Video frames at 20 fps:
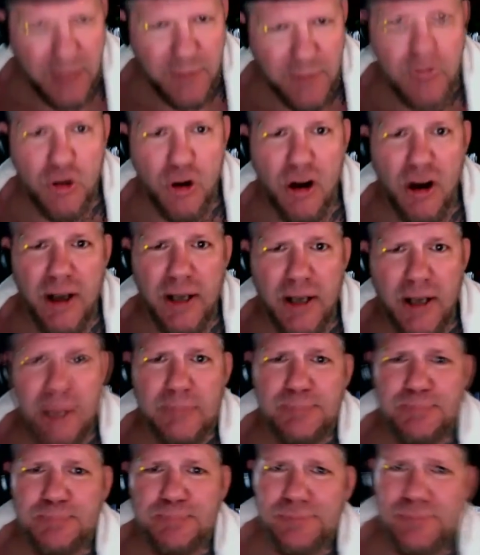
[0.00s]
of drawing,
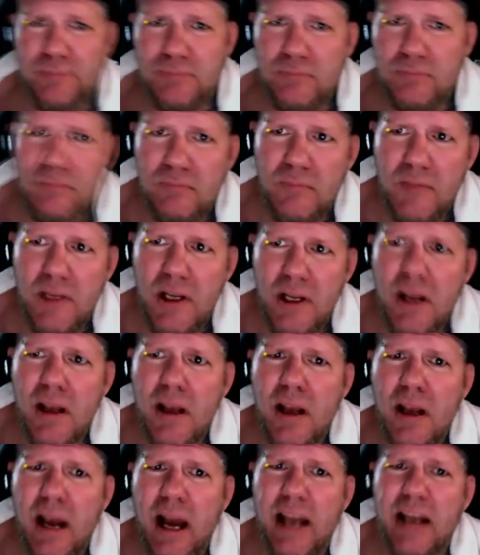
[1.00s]

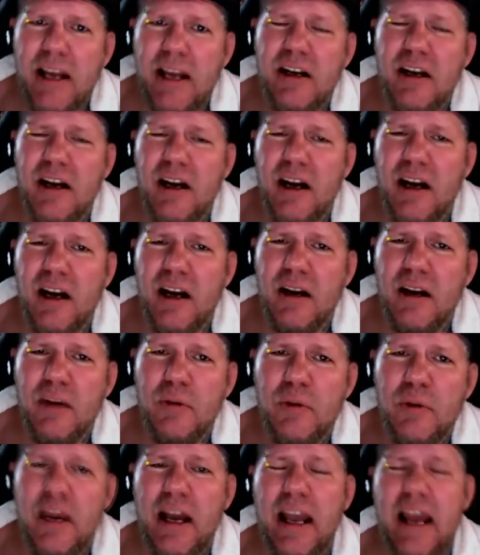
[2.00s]
I could,
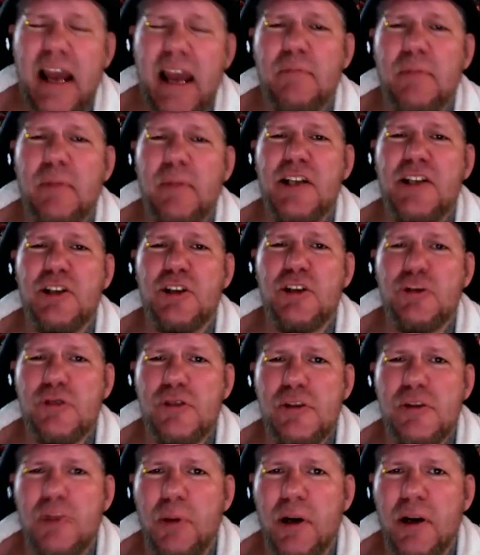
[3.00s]
when I have my
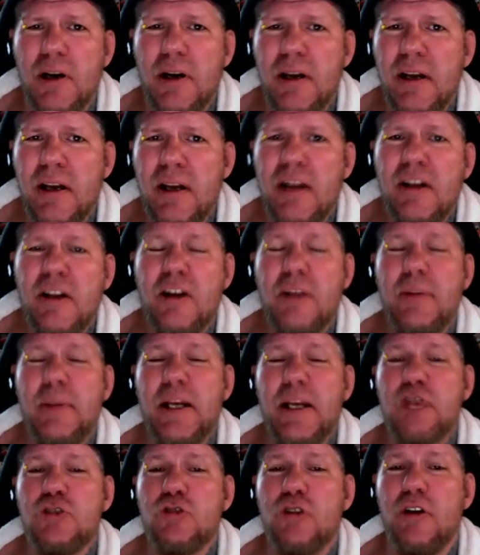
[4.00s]
children's book, there could
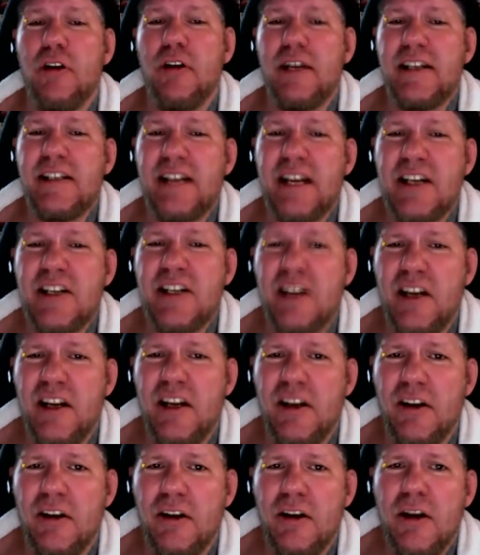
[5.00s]
be a drawing section
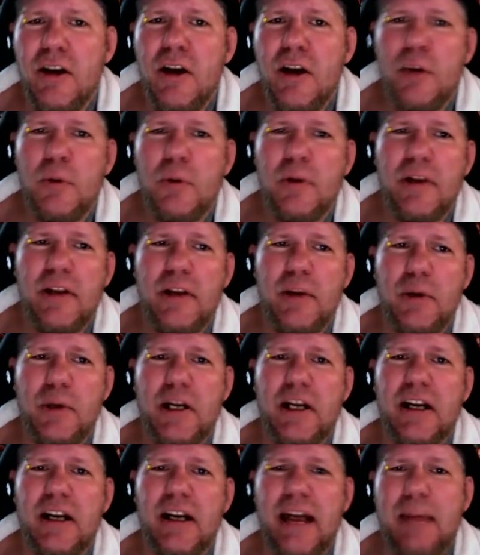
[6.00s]
in there where they would
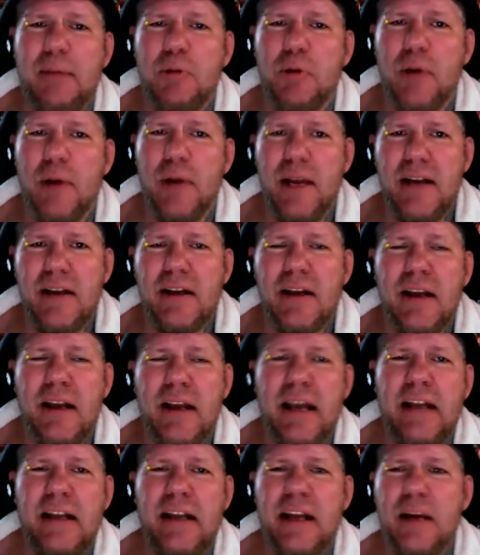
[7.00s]
collaborate
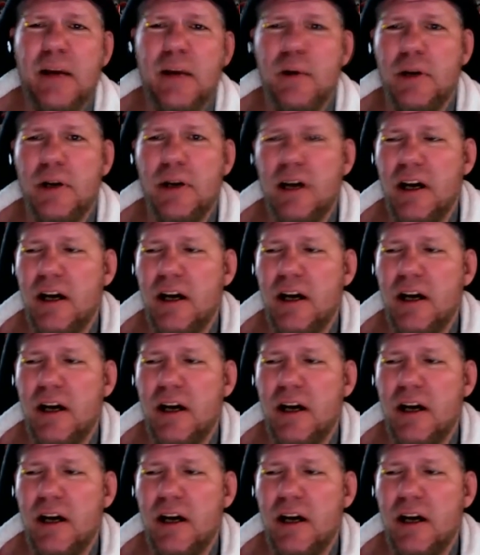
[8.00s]
and they would